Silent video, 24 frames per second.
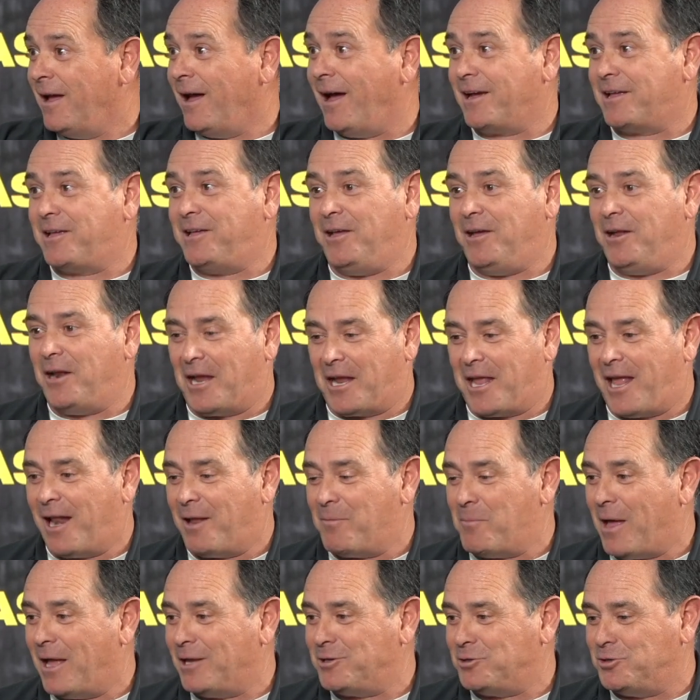Oh, kid, I can't
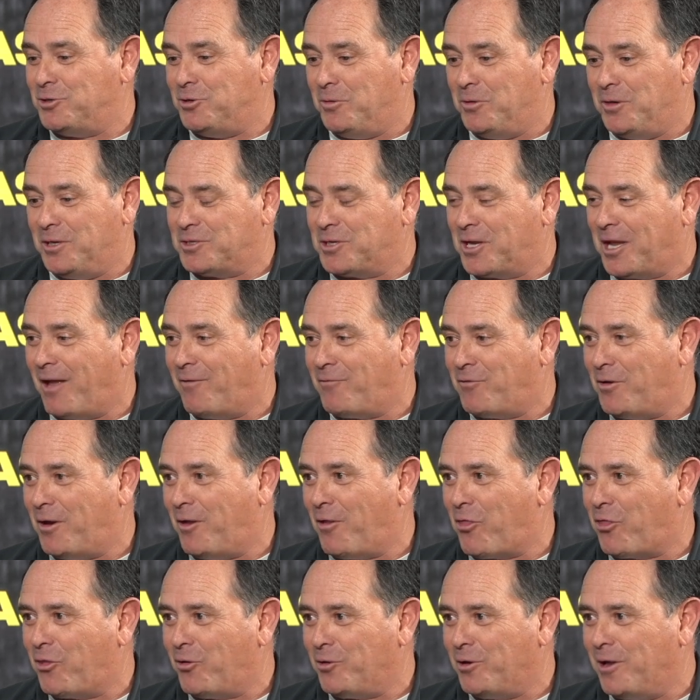imagine doing this again for
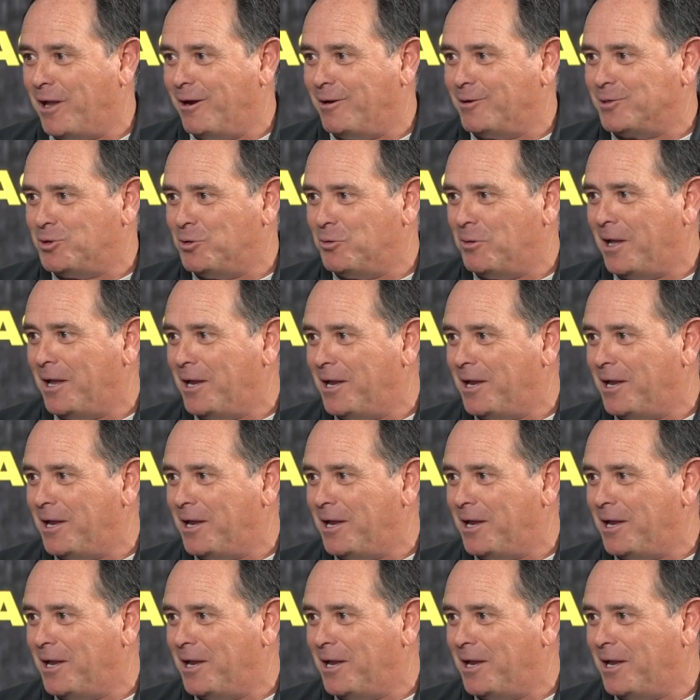another 30 years. You